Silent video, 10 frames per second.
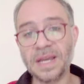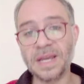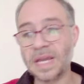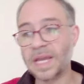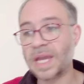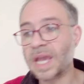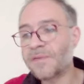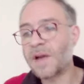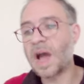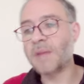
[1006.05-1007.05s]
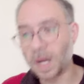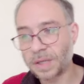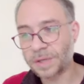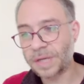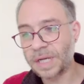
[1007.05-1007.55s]
You say, if
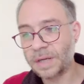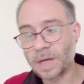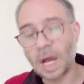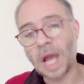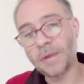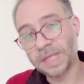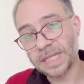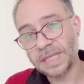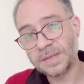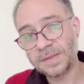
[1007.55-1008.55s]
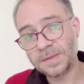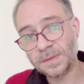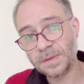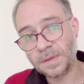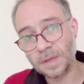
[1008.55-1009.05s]
I'm hungry, I will
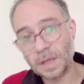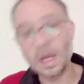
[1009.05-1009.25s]
eat.